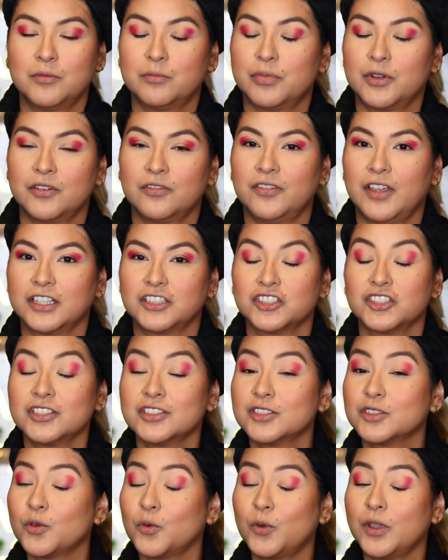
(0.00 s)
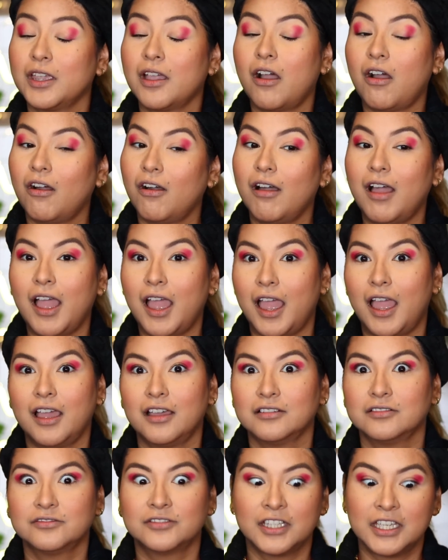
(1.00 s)
imperfections we all
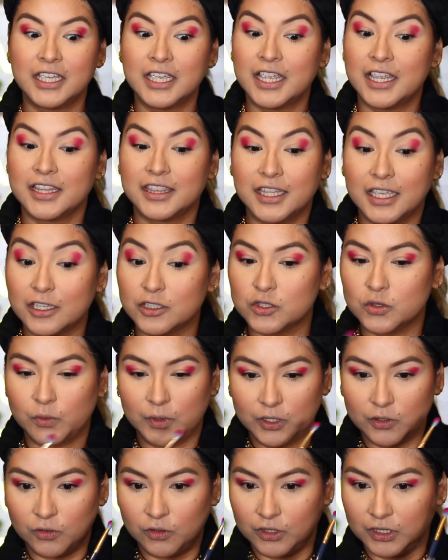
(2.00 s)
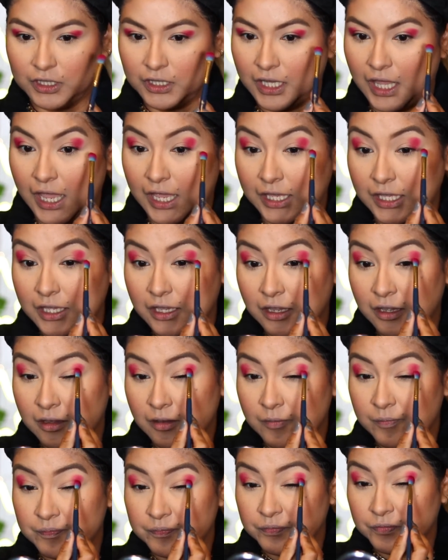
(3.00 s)
have things we don't like
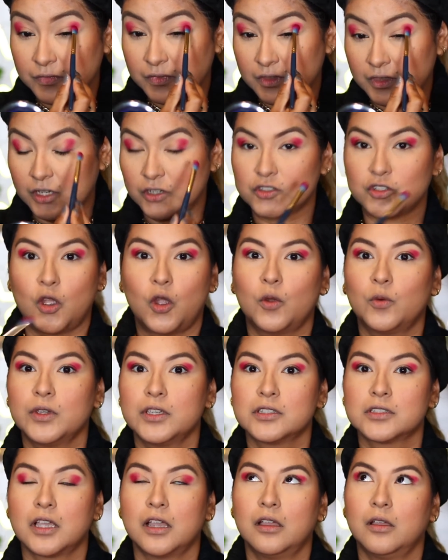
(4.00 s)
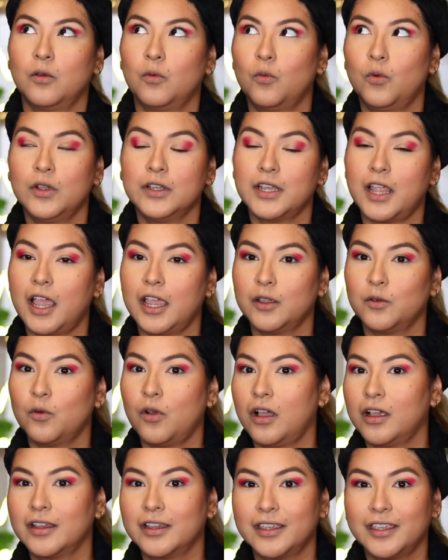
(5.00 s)
there's always one eye
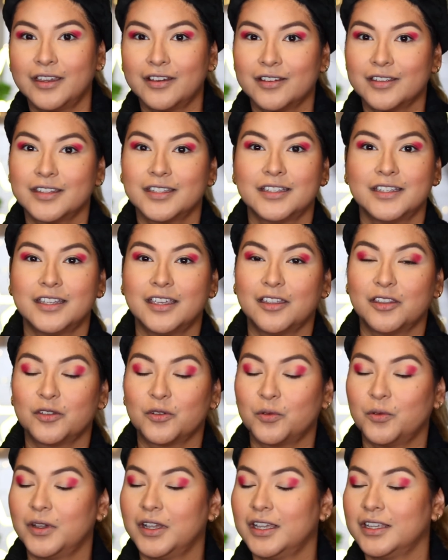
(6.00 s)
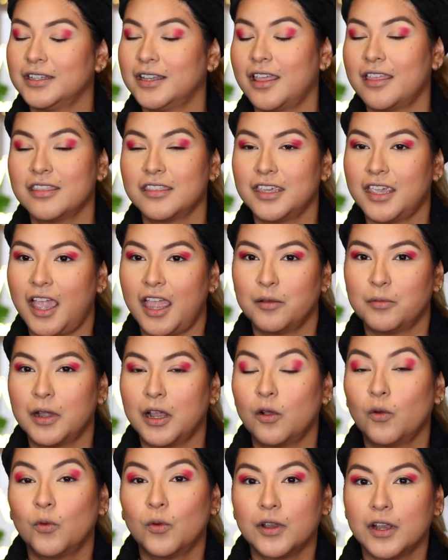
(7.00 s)
wonkier than the other one the
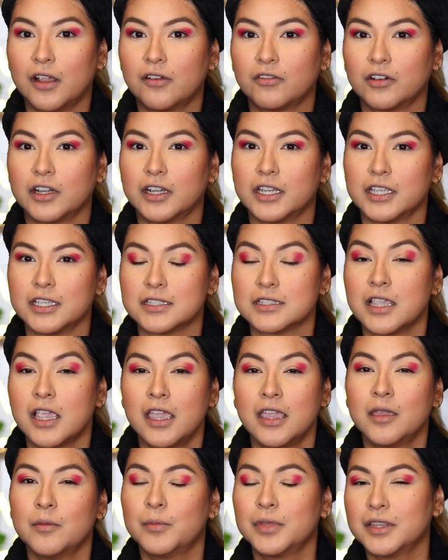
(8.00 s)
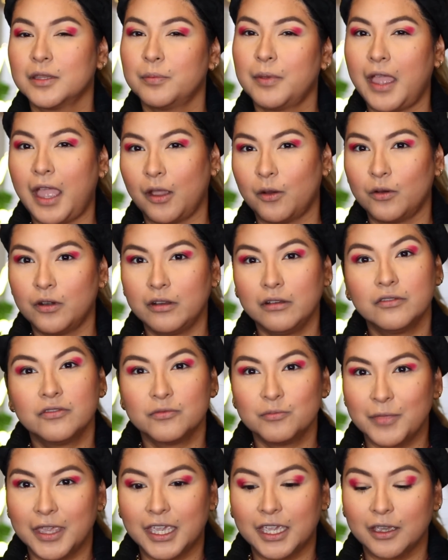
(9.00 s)
eyebrow whatever it is but the power
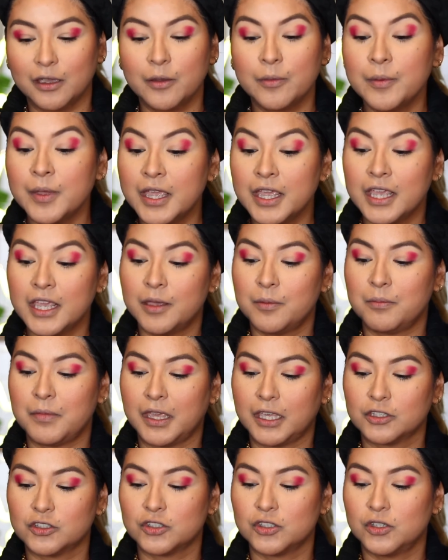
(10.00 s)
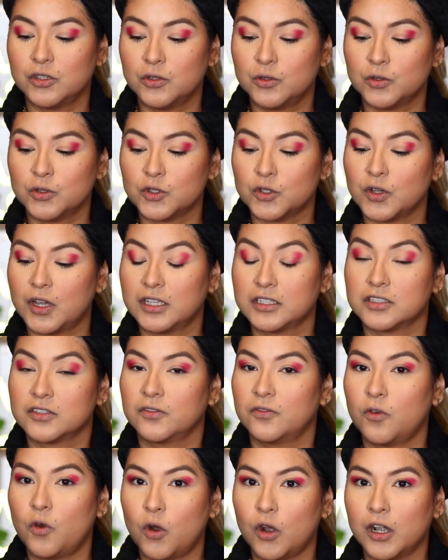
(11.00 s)
of makeup makes you
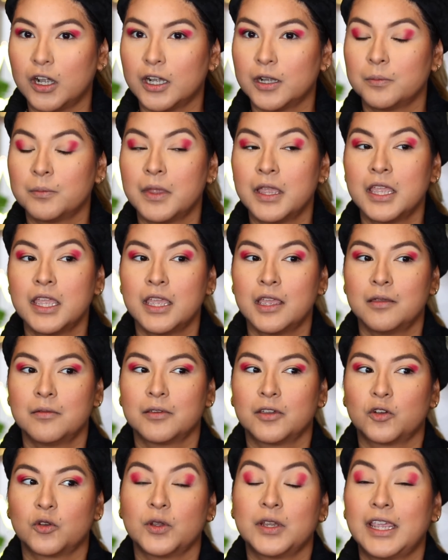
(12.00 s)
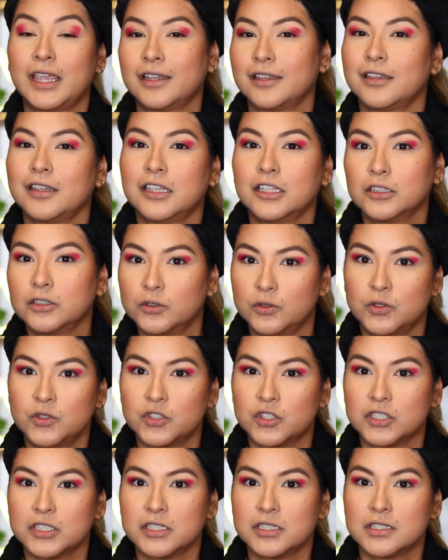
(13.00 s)
transform, create
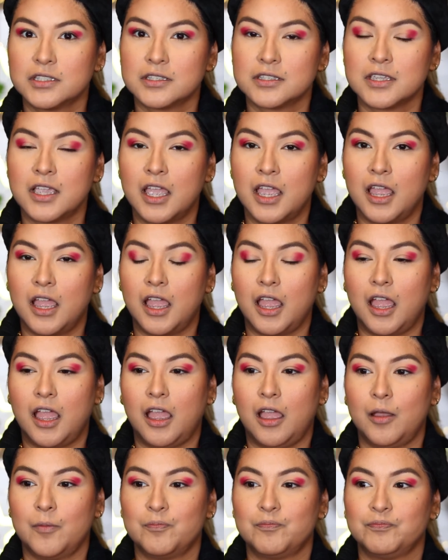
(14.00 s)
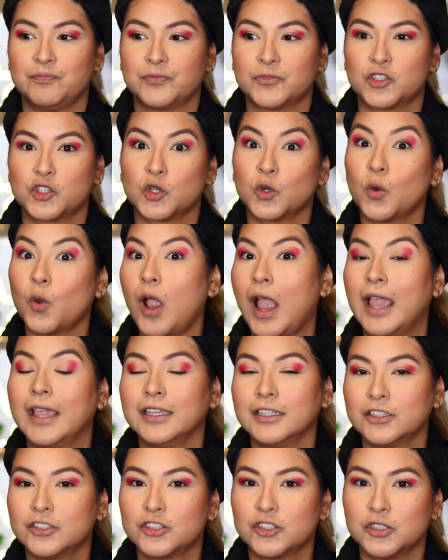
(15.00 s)
illusions, um,
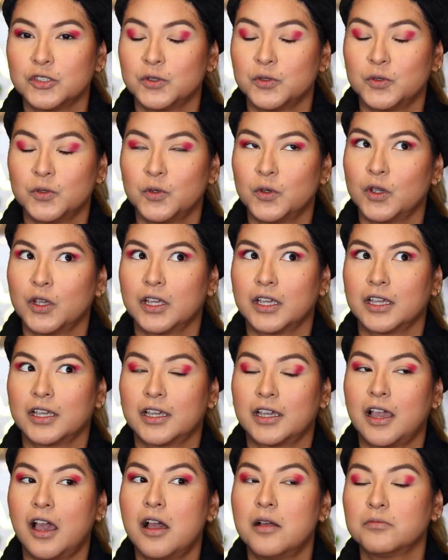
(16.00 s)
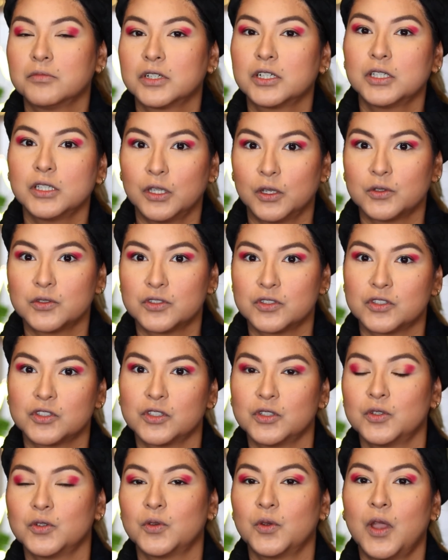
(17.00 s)
try to come close
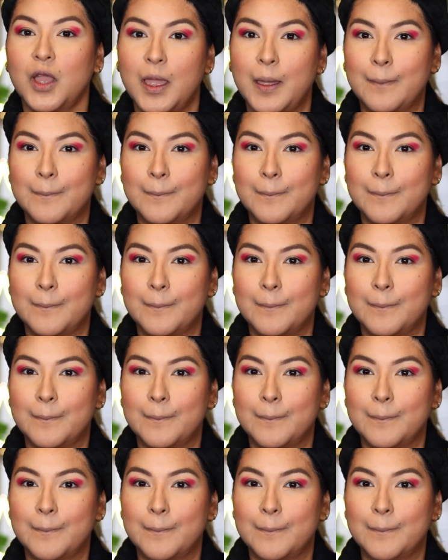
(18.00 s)
to